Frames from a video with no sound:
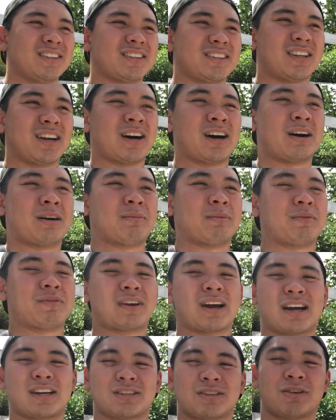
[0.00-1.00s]
If you
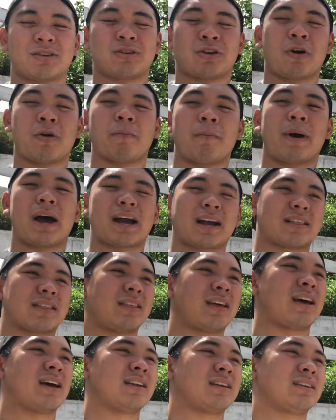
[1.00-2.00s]
guys don't know, back
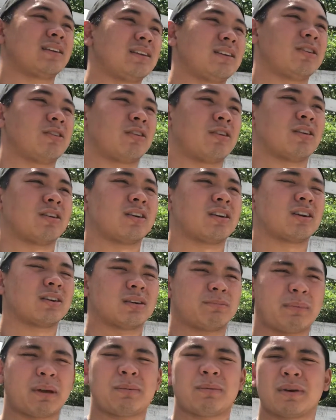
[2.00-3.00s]
then, or
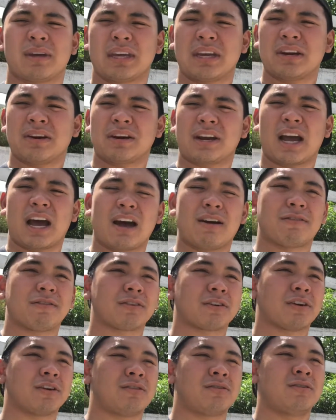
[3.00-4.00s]
maybe a year and a half
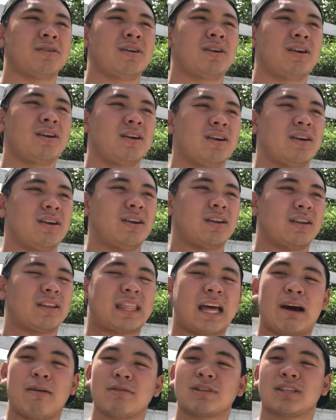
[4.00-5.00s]
ago,
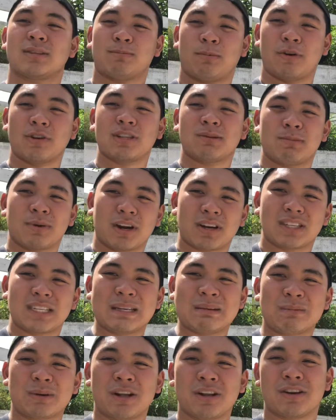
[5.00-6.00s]
that was supposed to be our
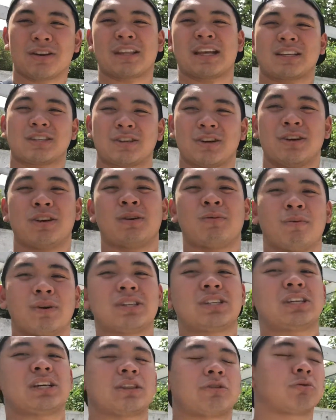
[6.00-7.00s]
team color, that Toyota
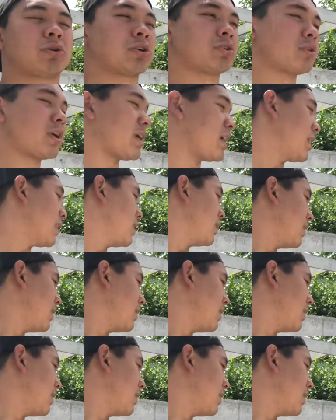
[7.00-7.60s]
1G3 Gray.